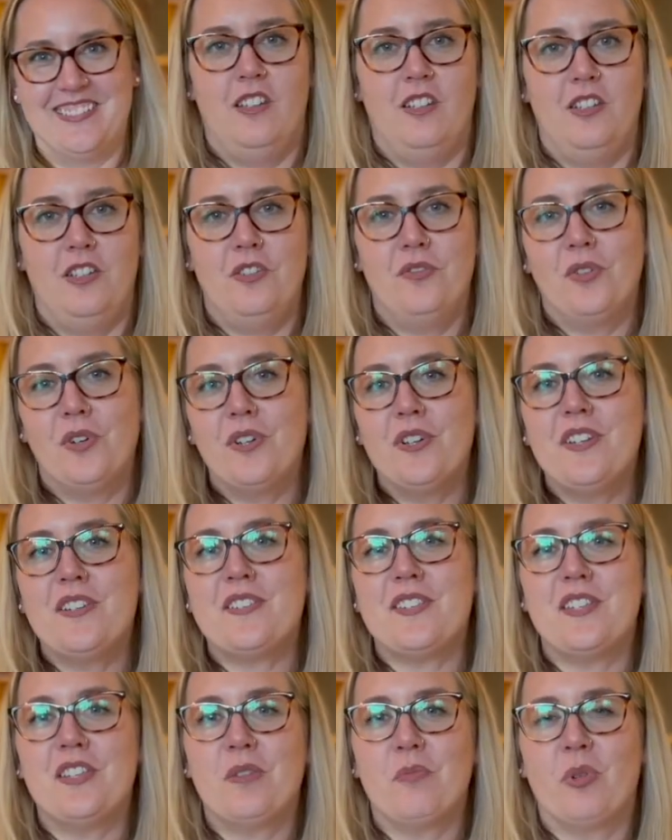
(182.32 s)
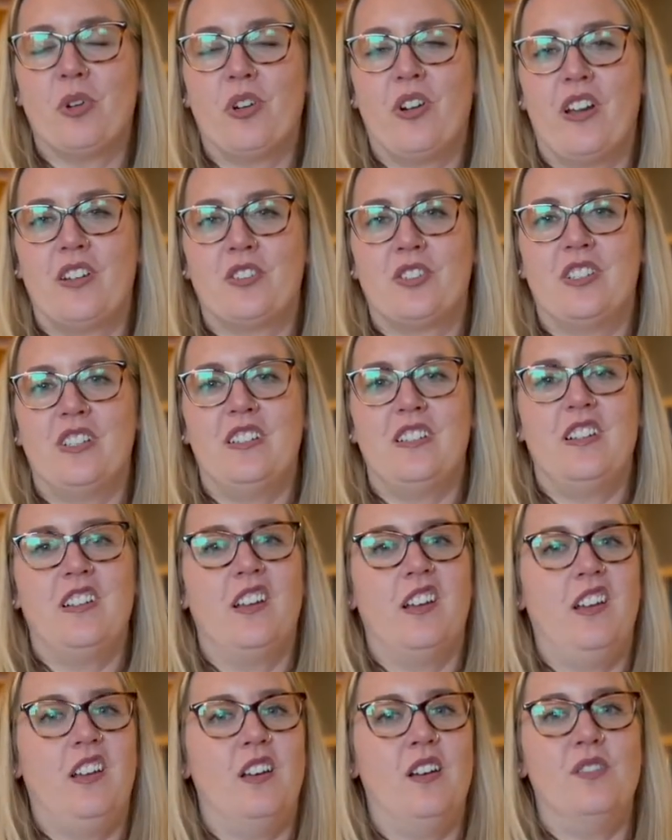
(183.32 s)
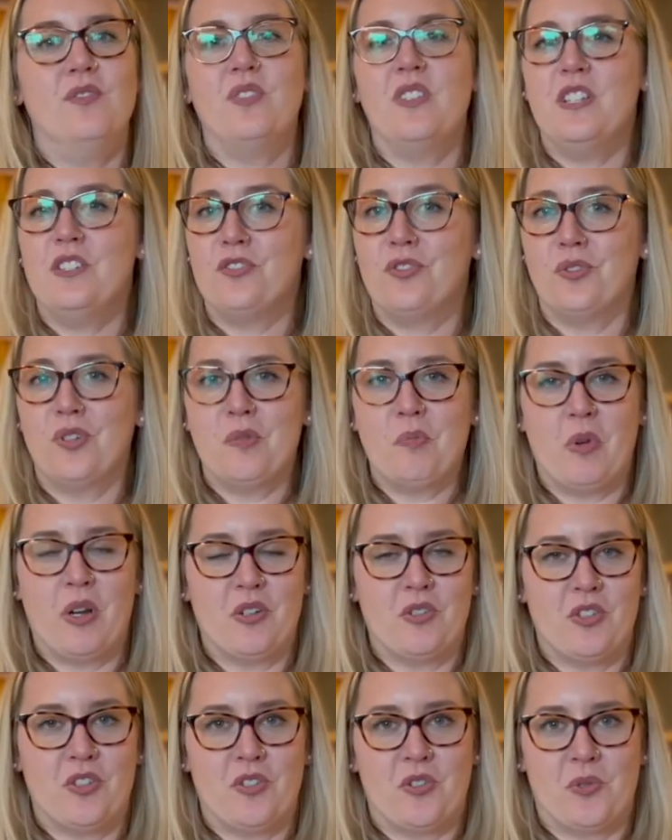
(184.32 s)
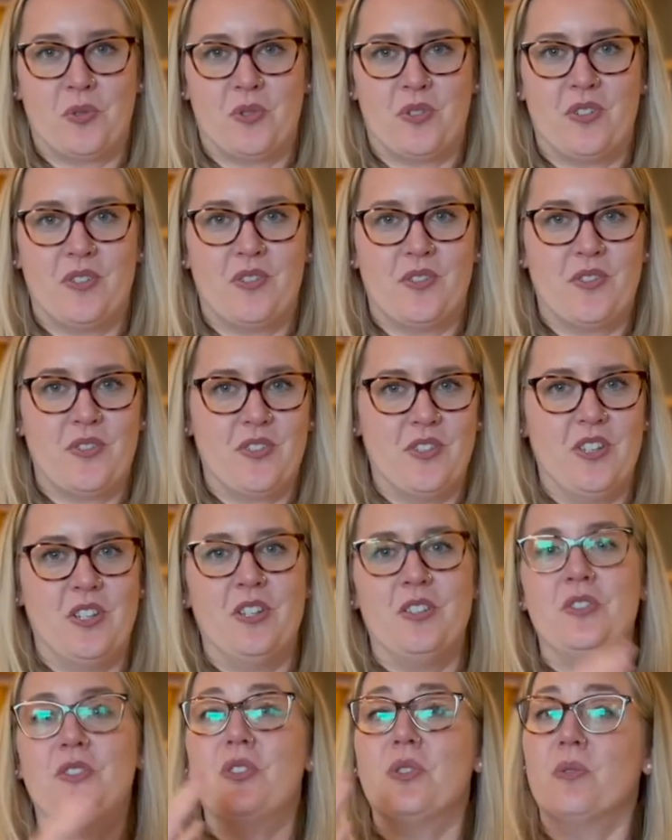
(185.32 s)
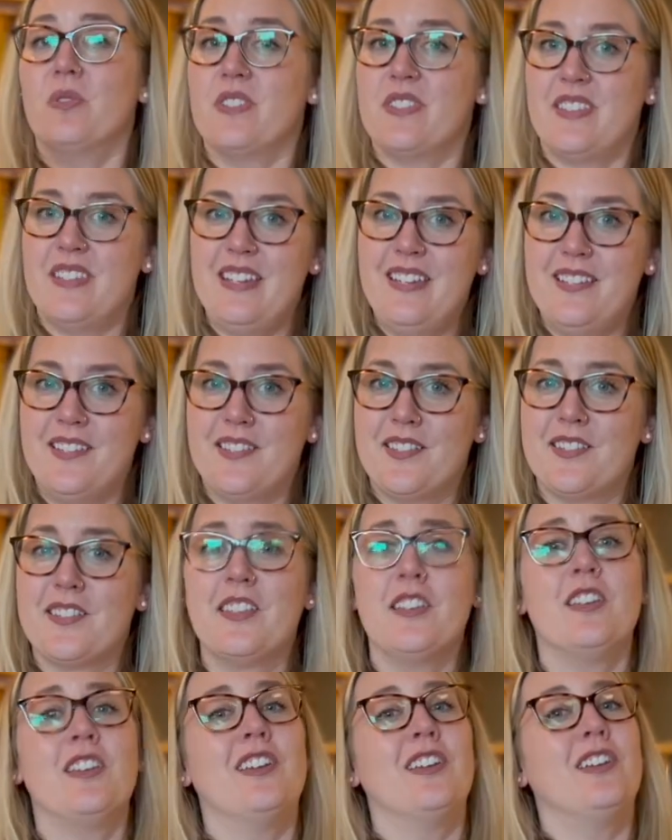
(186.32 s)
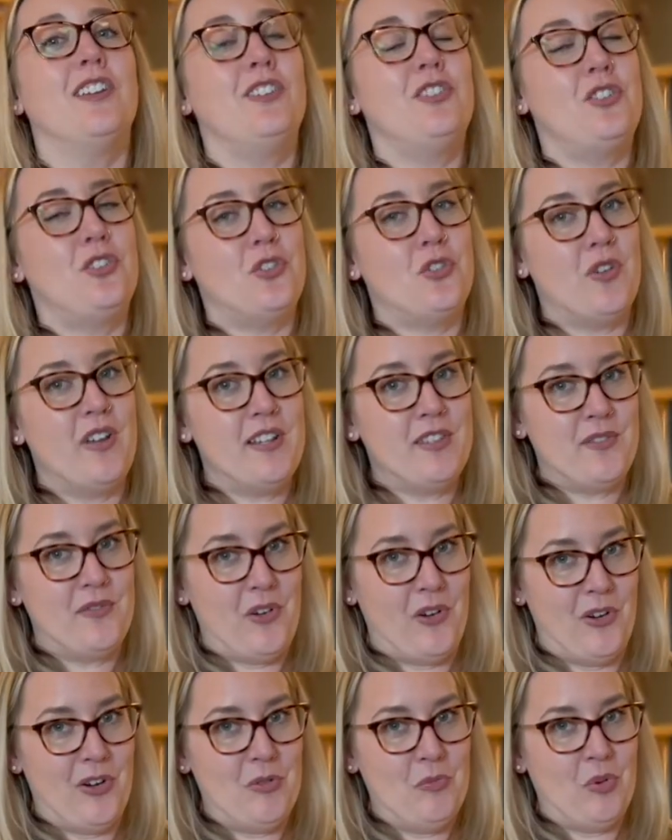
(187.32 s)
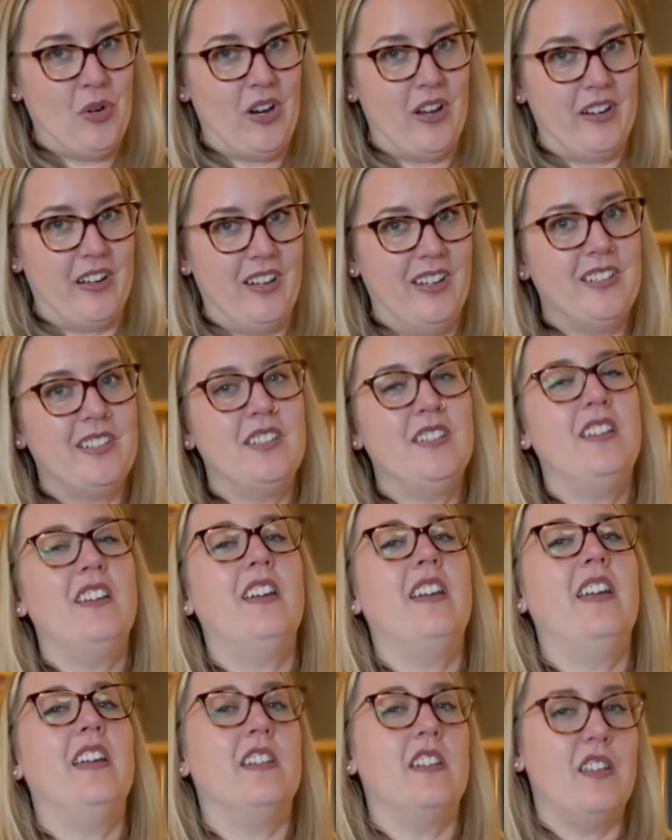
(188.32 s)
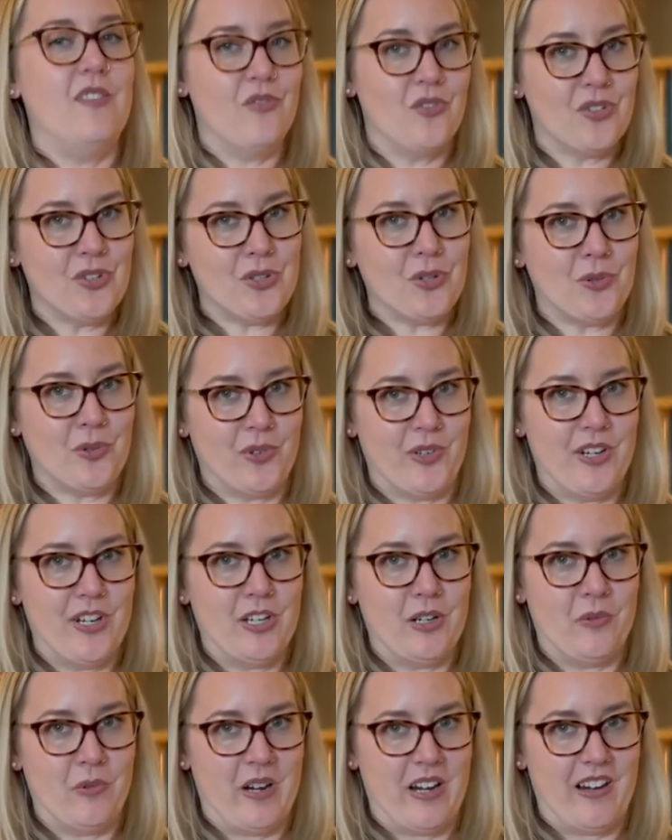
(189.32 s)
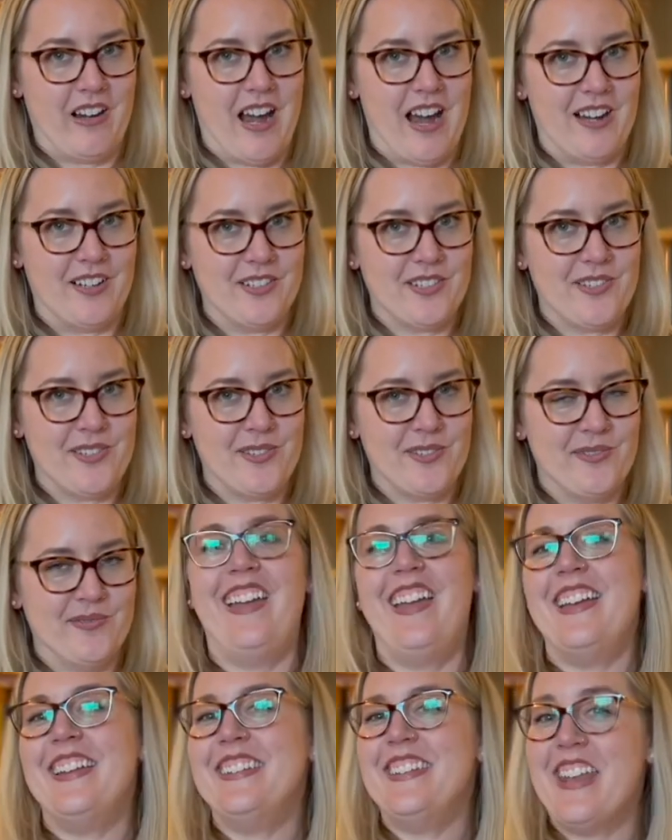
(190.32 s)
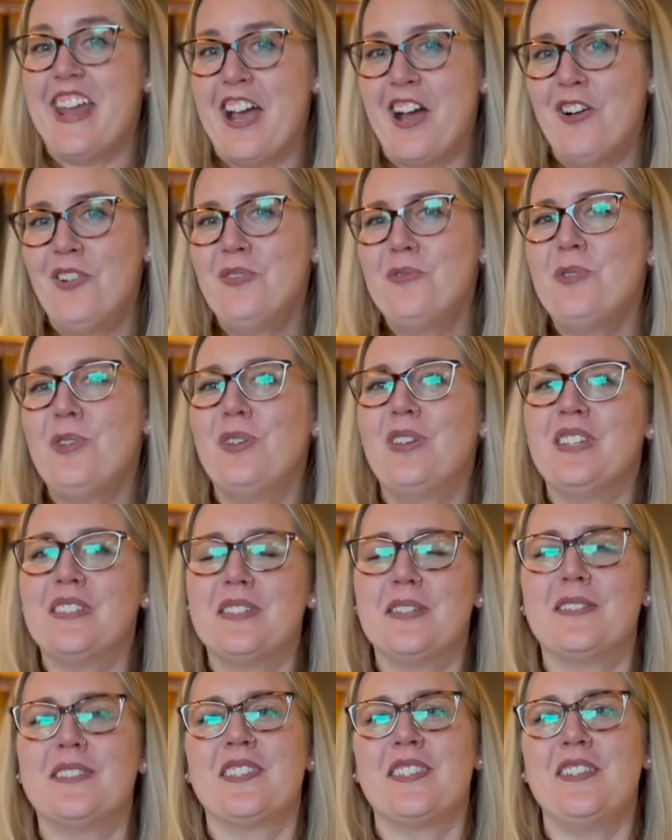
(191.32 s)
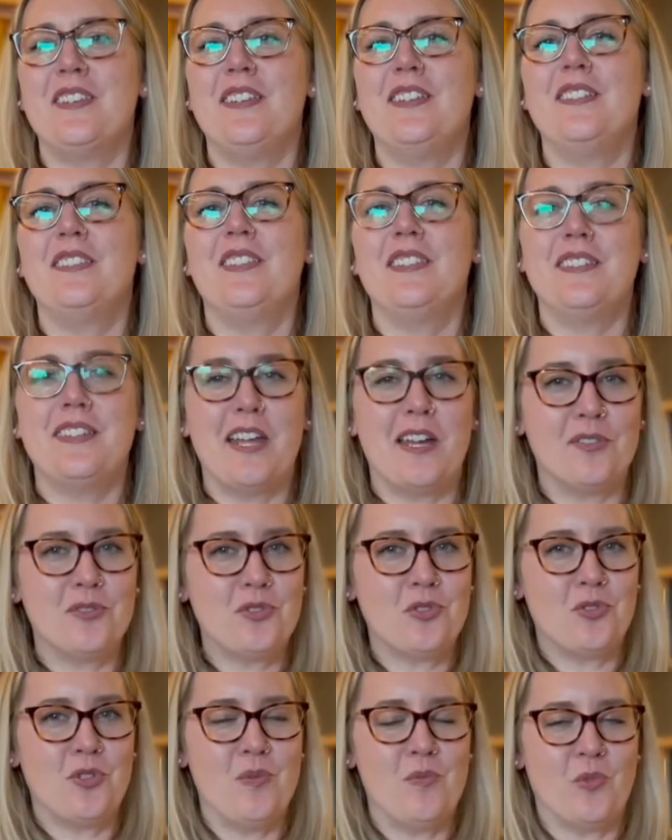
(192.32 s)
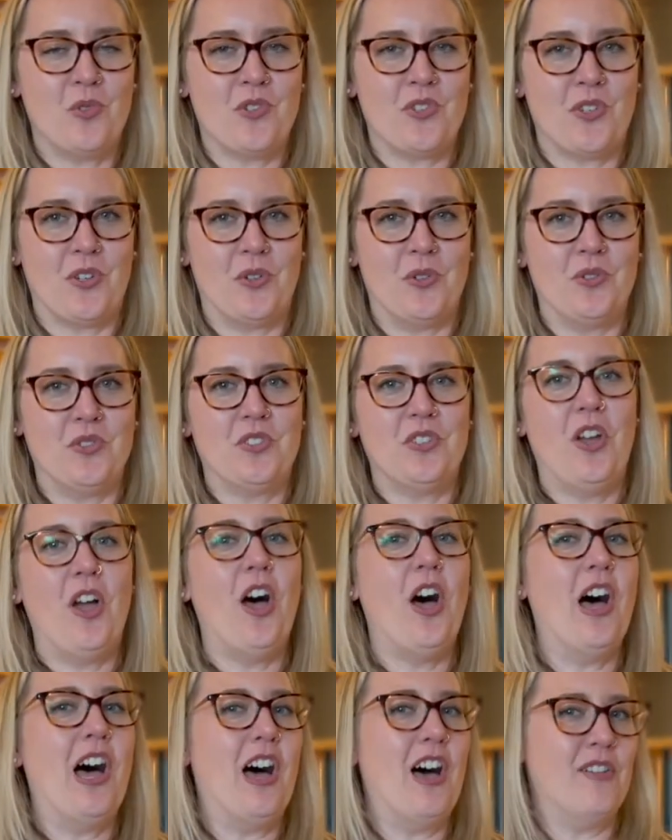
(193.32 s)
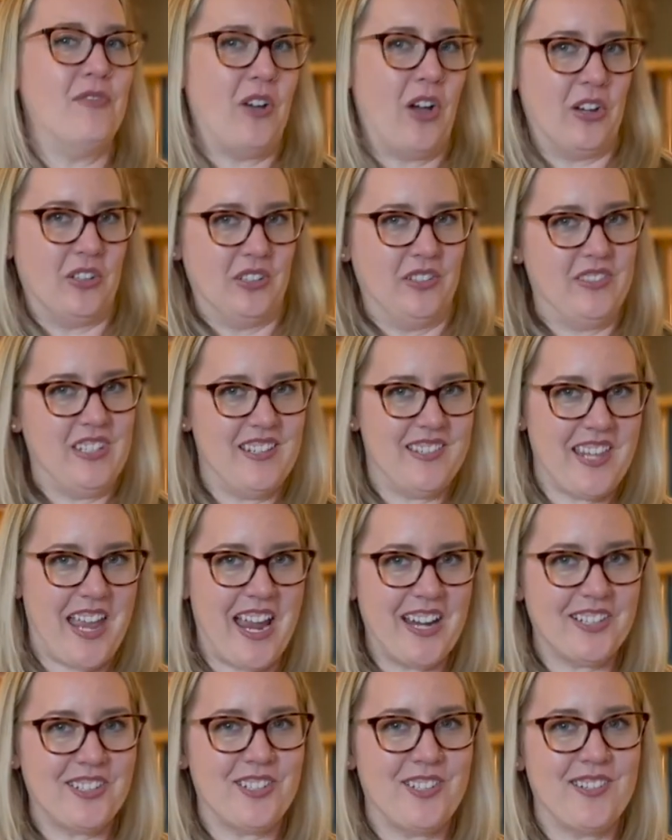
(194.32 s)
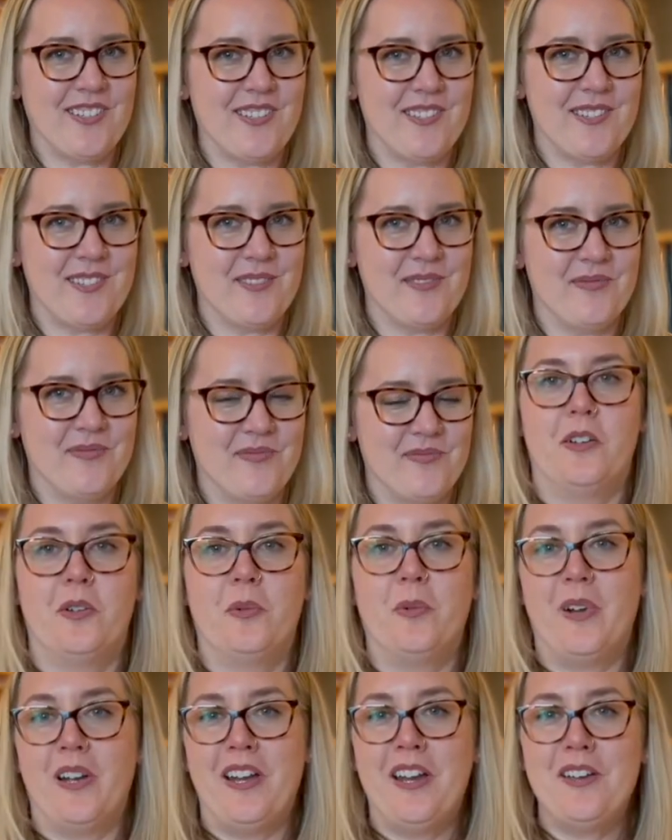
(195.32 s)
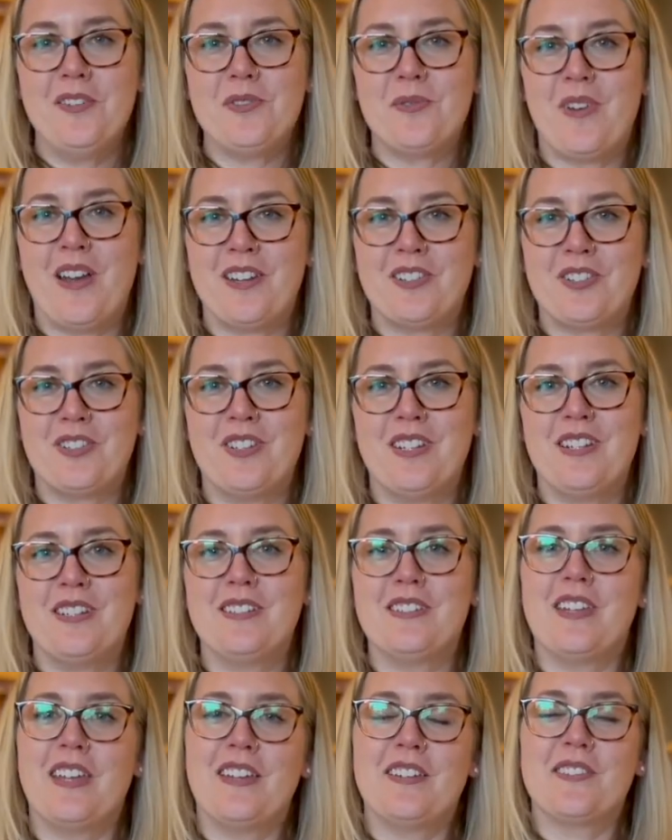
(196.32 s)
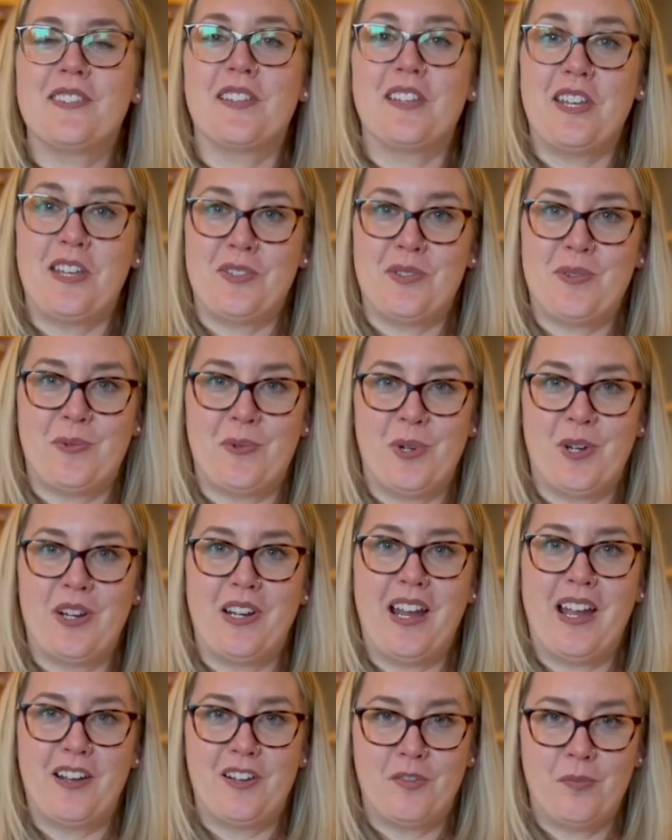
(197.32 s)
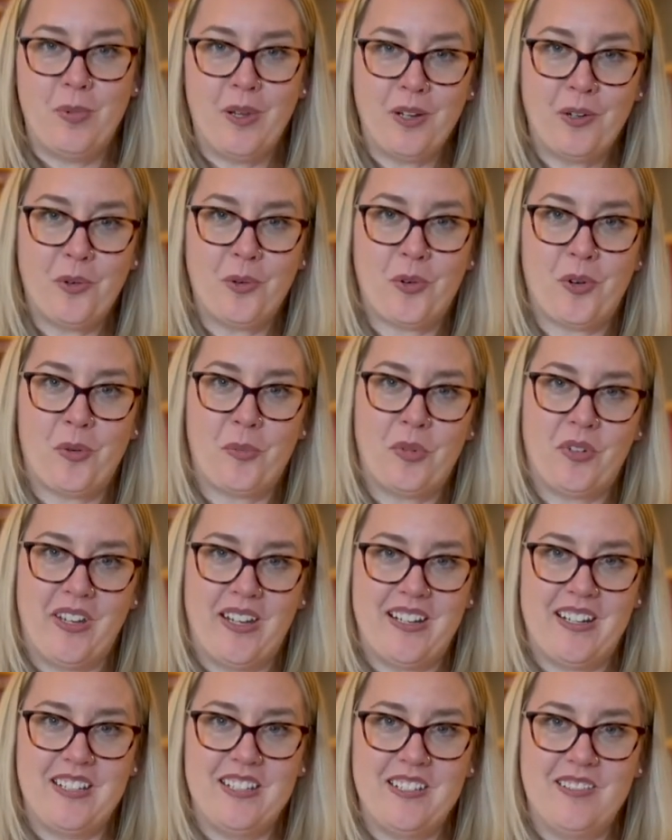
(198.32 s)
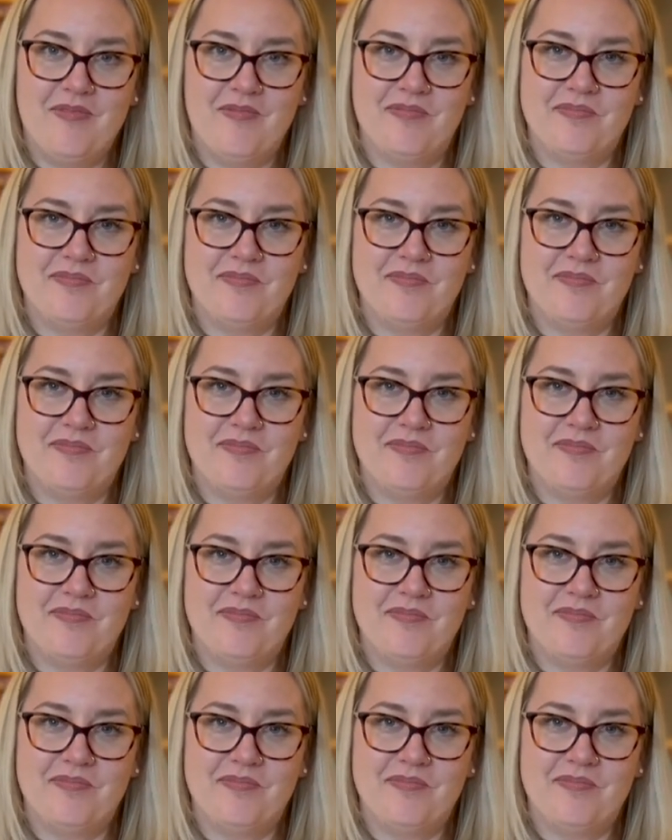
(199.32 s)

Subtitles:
You've already seen the progression of entering purchase orders to receipts, transferring product, and inventorying a warehouse. And now you get to see the downstream result of all of these actions. Warehouse rationing takes the guesswork out of pick order planning.